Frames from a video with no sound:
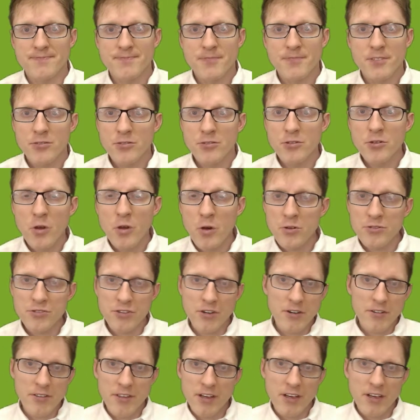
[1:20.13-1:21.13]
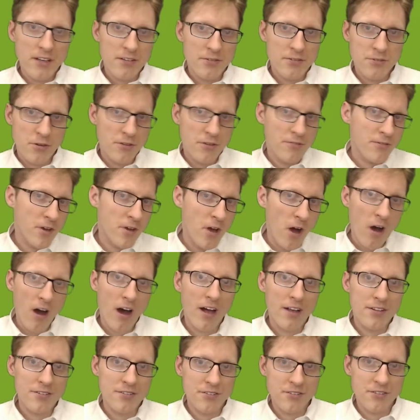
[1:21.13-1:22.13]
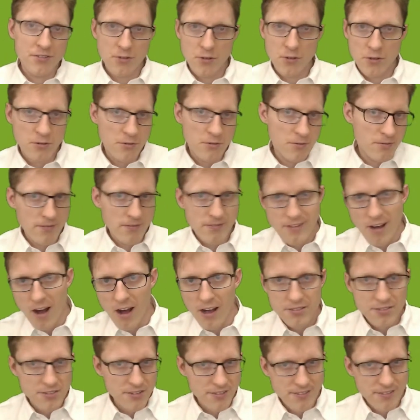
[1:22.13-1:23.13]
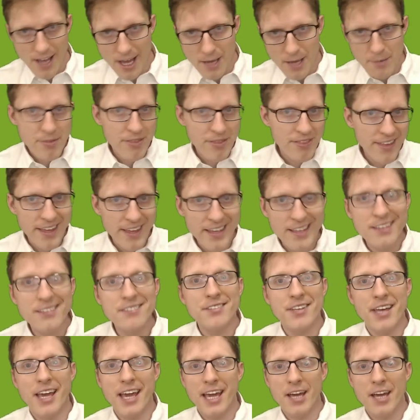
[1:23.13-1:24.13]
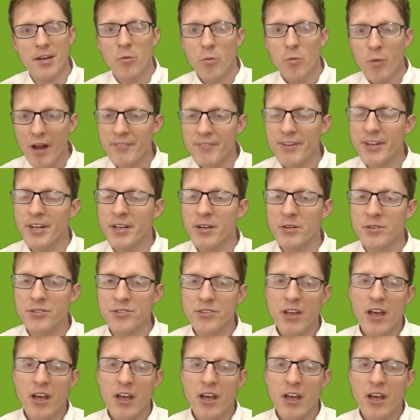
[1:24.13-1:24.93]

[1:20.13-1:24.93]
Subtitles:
So those are the sort of costs or cost type things and revenues.